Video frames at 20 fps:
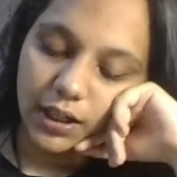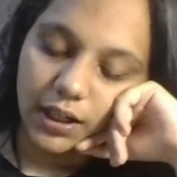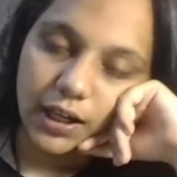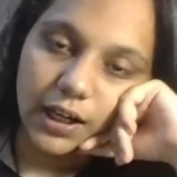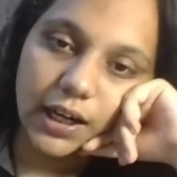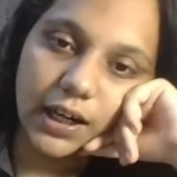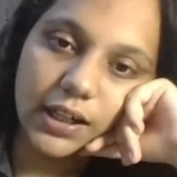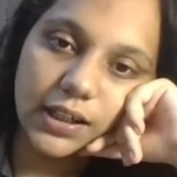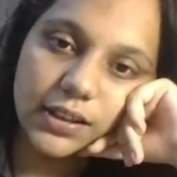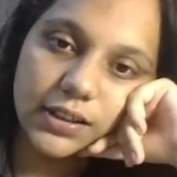
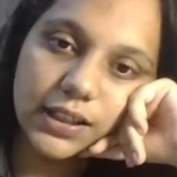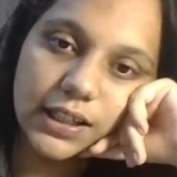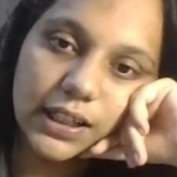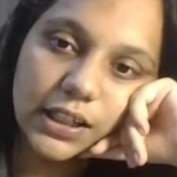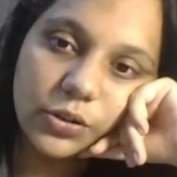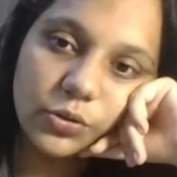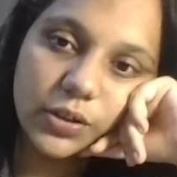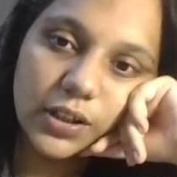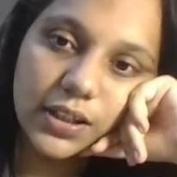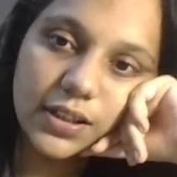and there
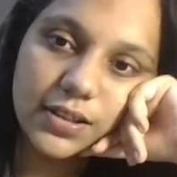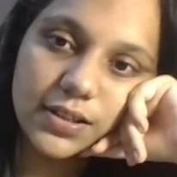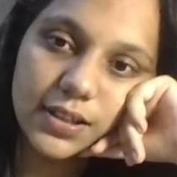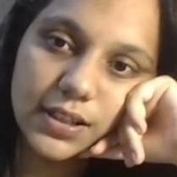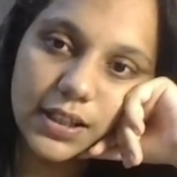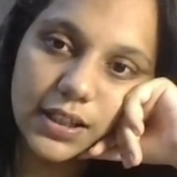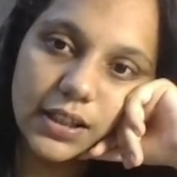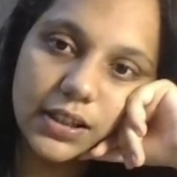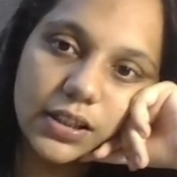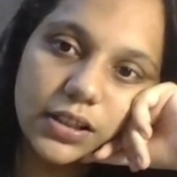you can
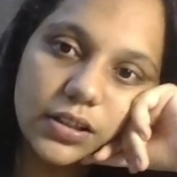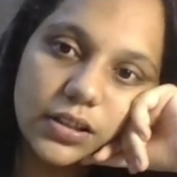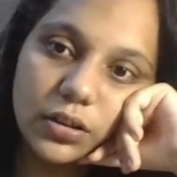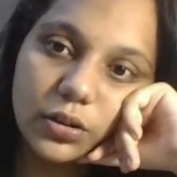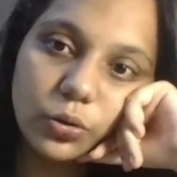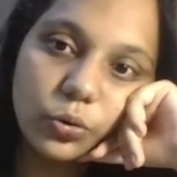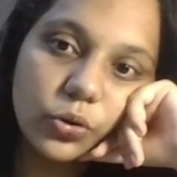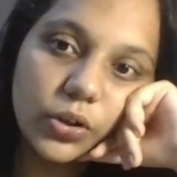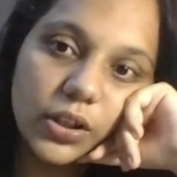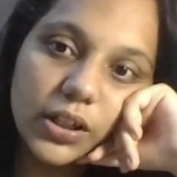see the
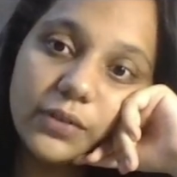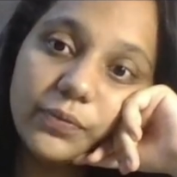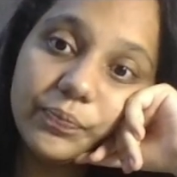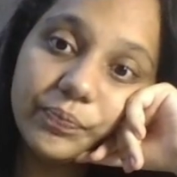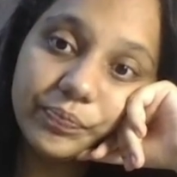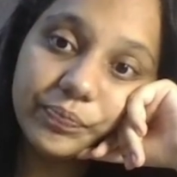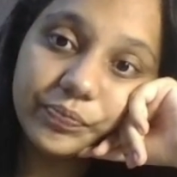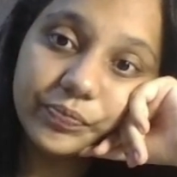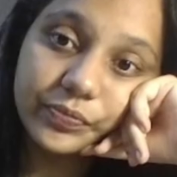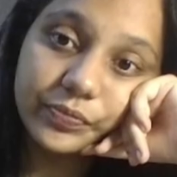chlorine
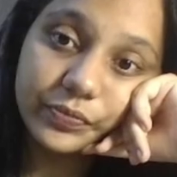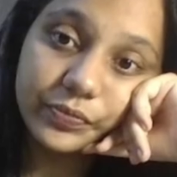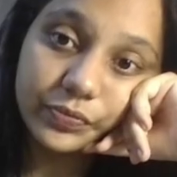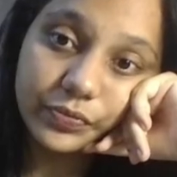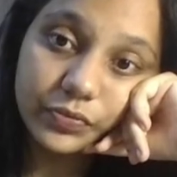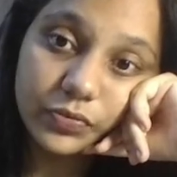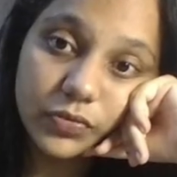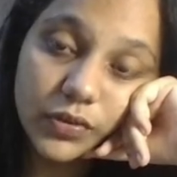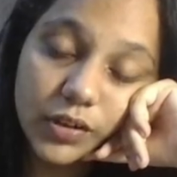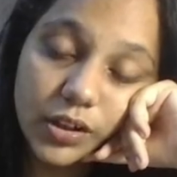
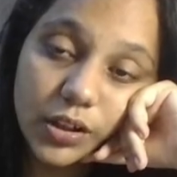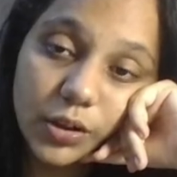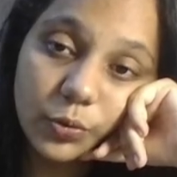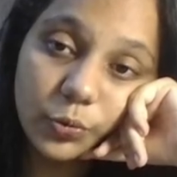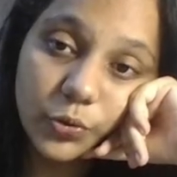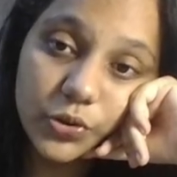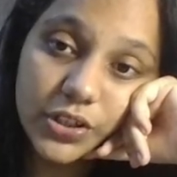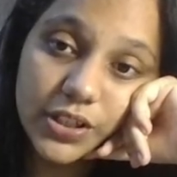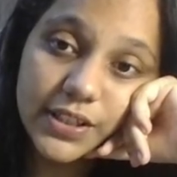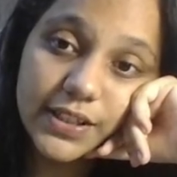
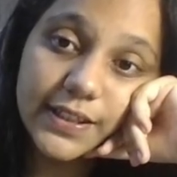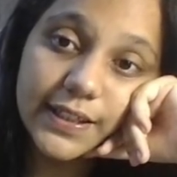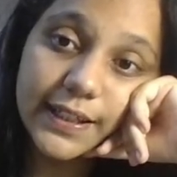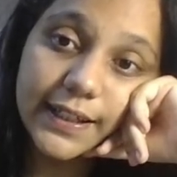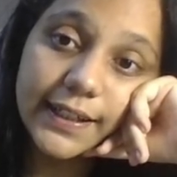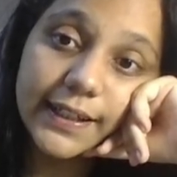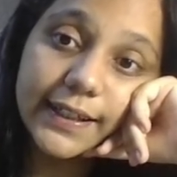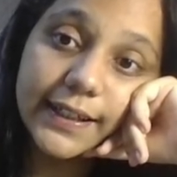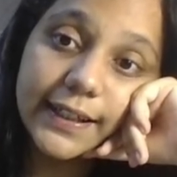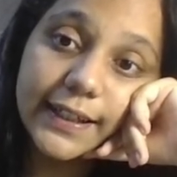which is there,
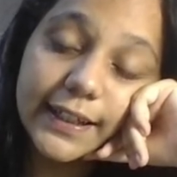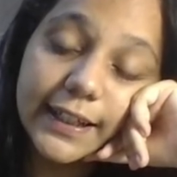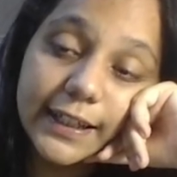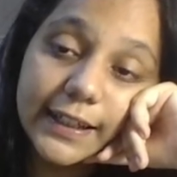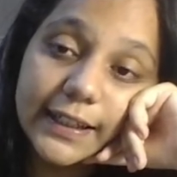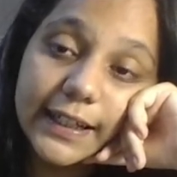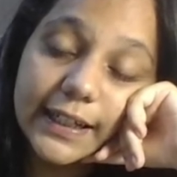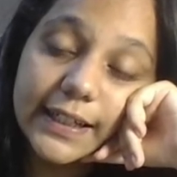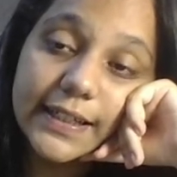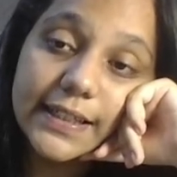
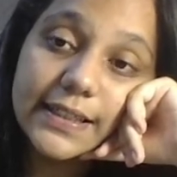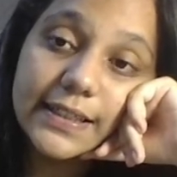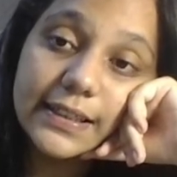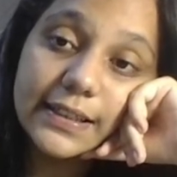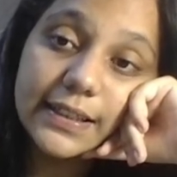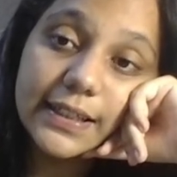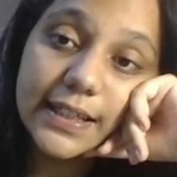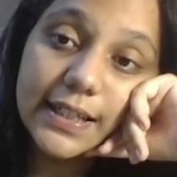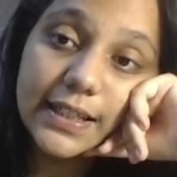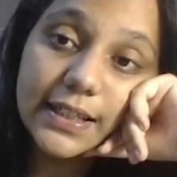that is
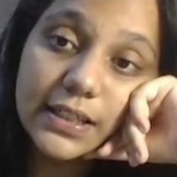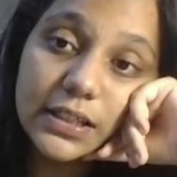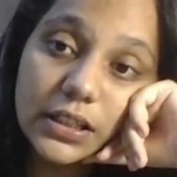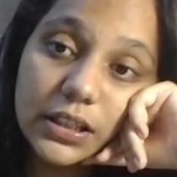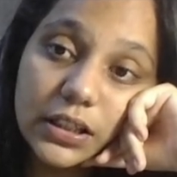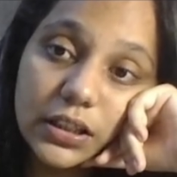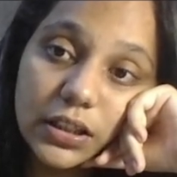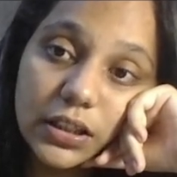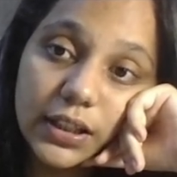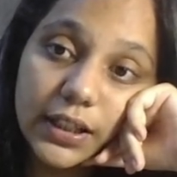released
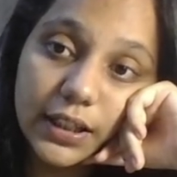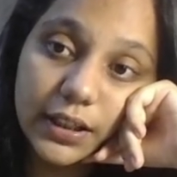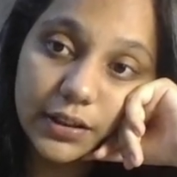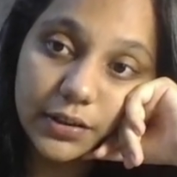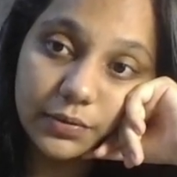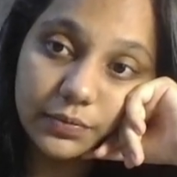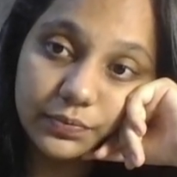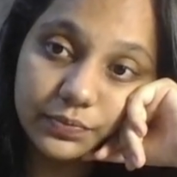in the air,